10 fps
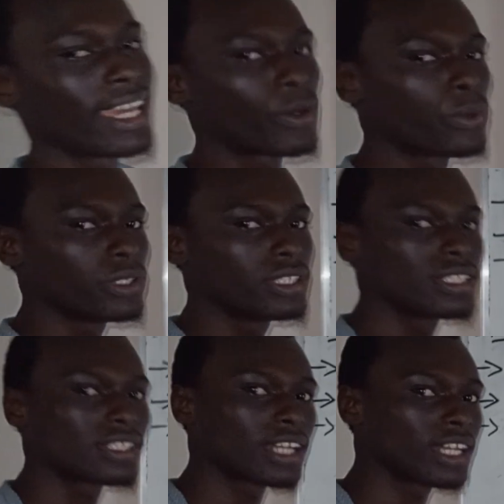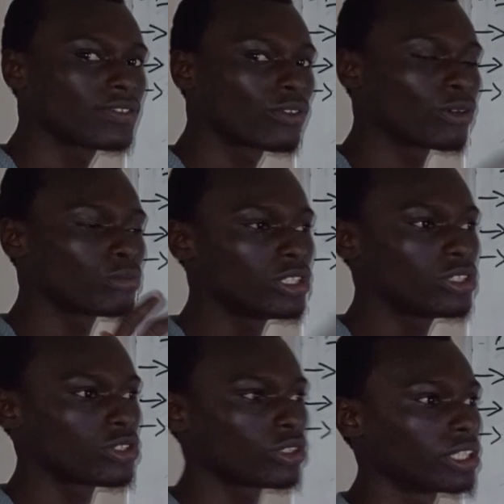equidistant from
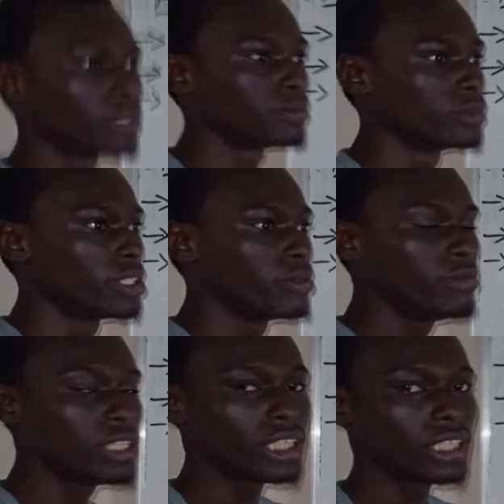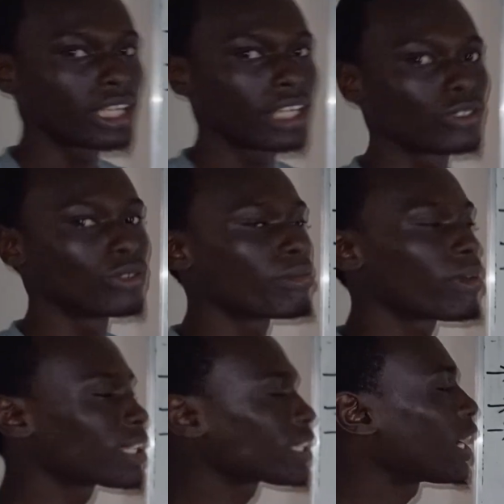each other, meaning that no
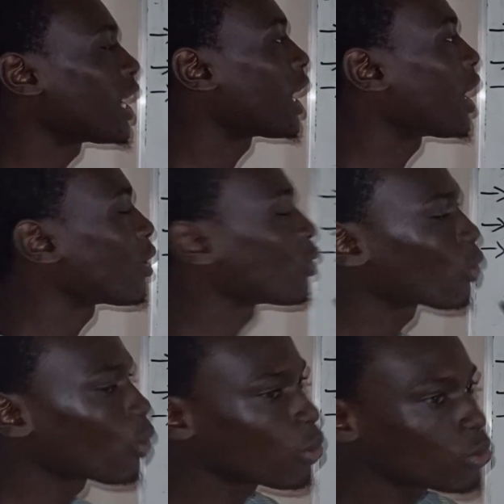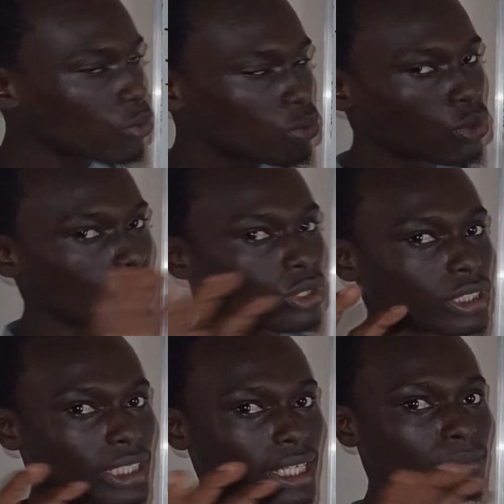matter how long you draw
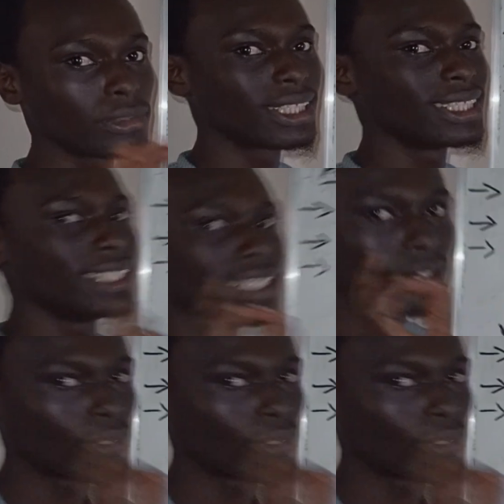them, they